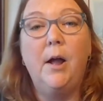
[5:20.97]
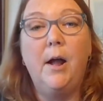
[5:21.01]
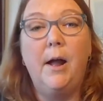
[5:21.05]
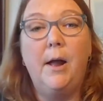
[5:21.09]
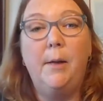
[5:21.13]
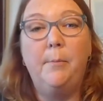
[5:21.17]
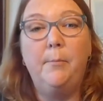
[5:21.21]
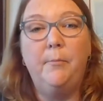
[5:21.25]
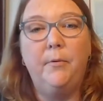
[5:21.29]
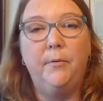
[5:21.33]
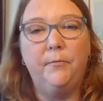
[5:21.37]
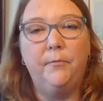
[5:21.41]

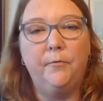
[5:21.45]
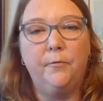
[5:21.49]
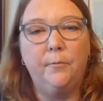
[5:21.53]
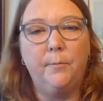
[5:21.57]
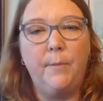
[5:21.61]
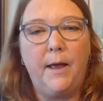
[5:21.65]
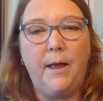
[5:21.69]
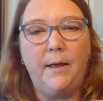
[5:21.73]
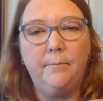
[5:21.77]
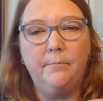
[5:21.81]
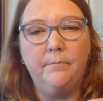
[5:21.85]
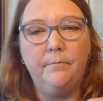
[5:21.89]
Um, but for
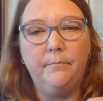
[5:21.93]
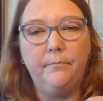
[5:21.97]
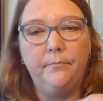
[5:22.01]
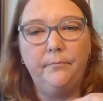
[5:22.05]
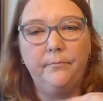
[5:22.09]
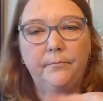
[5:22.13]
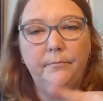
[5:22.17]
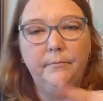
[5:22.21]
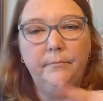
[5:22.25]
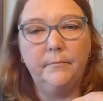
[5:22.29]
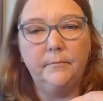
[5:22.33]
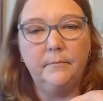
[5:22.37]
my
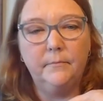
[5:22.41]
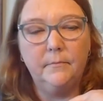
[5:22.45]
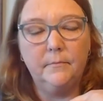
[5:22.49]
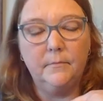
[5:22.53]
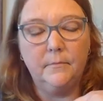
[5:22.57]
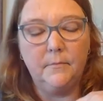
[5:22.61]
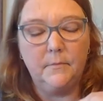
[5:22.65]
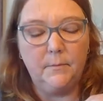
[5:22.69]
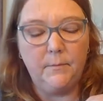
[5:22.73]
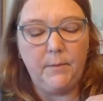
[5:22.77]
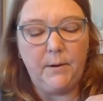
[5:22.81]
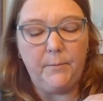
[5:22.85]

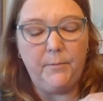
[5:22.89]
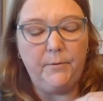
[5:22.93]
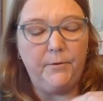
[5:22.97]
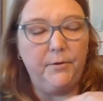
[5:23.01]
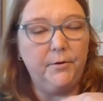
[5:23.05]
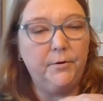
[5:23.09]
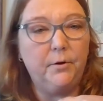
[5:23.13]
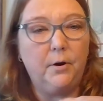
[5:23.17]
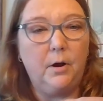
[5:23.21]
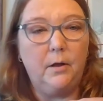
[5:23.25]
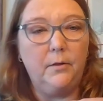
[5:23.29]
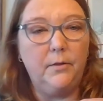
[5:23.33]
people
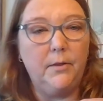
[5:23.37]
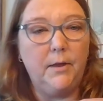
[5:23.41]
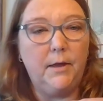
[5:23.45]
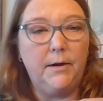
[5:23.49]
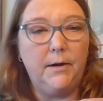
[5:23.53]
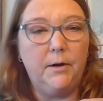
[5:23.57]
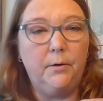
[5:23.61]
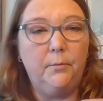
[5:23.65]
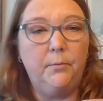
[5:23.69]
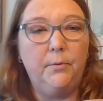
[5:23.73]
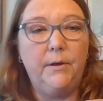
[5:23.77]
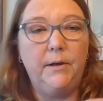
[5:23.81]
that are
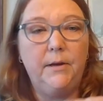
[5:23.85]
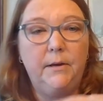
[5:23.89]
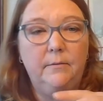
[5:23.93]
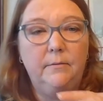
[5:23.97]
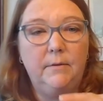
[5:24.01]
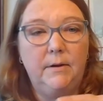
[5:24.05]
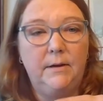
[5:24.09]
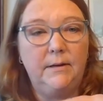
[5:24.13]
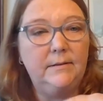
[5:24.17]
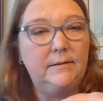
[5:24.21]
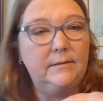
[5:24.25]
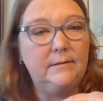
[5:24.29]
online only,
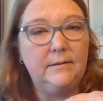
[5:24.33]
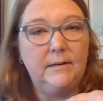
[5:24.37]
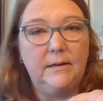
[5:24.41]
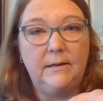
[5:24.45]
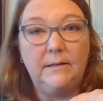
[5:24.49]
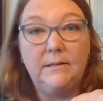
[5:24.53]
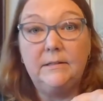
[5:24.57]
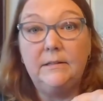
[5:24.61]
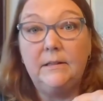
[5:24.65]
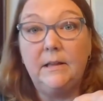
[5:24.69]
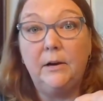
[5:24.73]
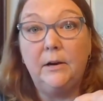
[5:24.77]
it's
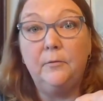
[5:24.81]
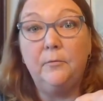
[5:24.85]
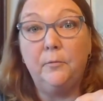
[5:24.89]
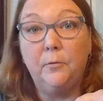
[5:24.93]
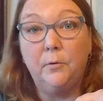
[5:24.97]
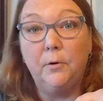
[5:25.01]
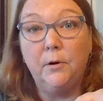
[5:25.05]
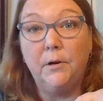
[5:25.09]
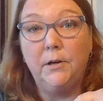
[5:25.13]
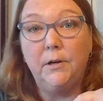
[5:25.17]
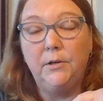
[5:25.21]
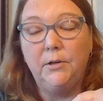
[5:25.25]
it's there
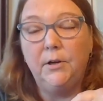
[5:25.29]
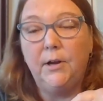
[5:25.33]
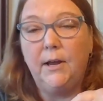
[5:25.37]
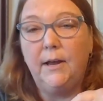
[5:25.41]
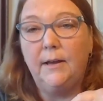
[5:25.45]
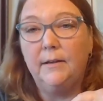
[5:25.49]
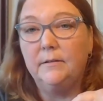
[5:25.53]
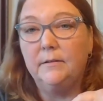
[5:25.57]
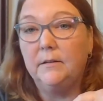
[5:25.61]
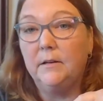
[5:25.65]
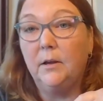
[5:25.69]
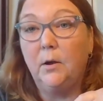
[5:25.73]
for you. And you
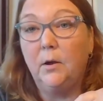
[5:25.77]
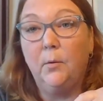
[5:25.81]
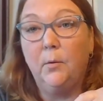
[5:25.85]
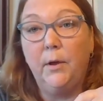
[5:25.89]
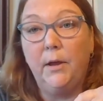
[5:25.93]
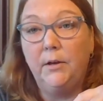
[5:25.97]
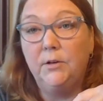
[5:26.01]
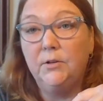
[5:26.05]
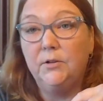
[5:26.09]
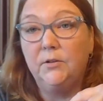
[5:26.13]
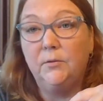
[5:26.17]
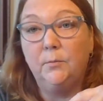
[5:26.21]
guys can go
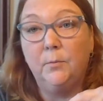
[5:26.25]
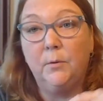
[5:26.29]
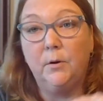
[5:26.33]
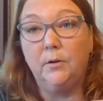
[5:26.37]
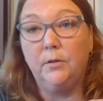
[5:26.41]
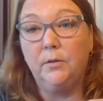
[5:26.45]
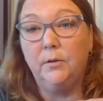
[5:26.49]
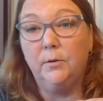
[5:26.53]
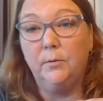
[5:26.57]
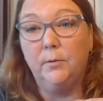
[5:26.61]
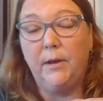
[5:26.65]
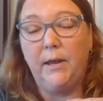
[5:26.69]
ahead and just
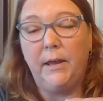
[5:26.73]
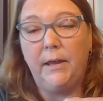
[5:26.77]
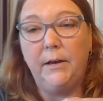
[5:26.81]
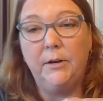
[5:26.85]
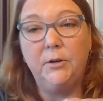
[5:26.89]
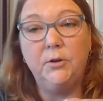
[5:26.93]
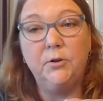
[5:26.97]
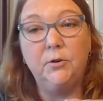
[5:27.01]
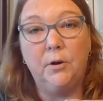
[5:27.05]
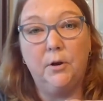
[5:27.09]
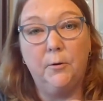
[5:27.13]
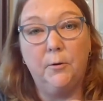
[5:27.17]
work through again
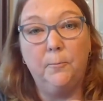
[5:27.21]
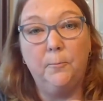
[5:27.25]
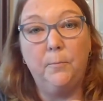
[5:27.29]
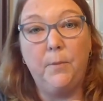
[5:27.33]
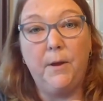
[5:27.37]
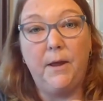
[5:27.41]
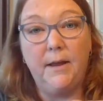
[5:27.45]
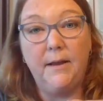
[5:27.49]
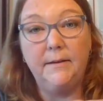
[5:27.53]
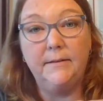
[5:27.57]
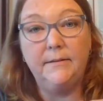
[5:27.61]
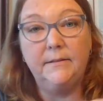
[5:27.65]
at your own
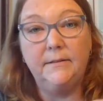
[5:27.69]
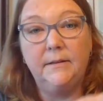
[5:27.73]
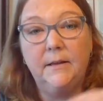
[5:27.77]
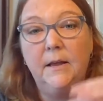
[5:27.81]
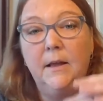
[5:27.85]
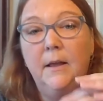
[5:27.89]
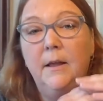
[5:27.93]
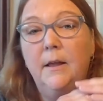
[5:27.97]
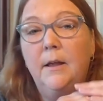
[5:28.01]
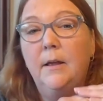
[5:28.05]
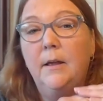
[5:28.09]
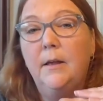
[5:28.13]
pace.